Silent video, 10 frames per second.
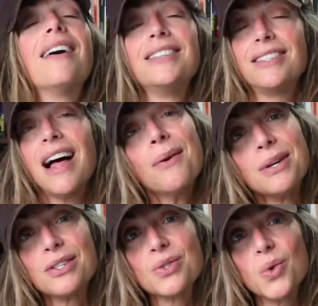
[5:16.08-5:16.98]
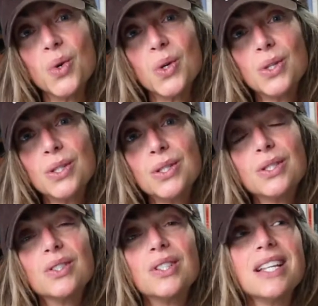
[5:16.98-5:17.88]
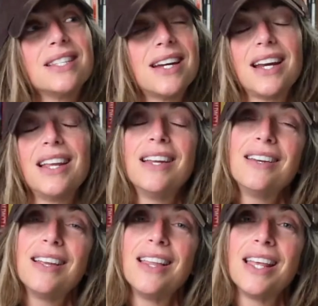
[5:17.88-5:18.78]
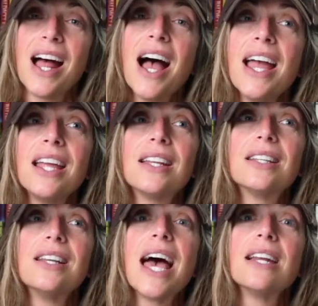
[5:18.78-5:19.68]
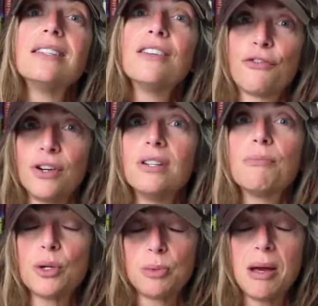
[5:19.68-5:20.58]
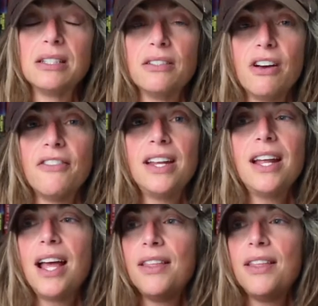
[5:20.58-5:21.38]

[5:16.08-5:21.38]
Until I went to school and studied it. And then I had a different perspective of it.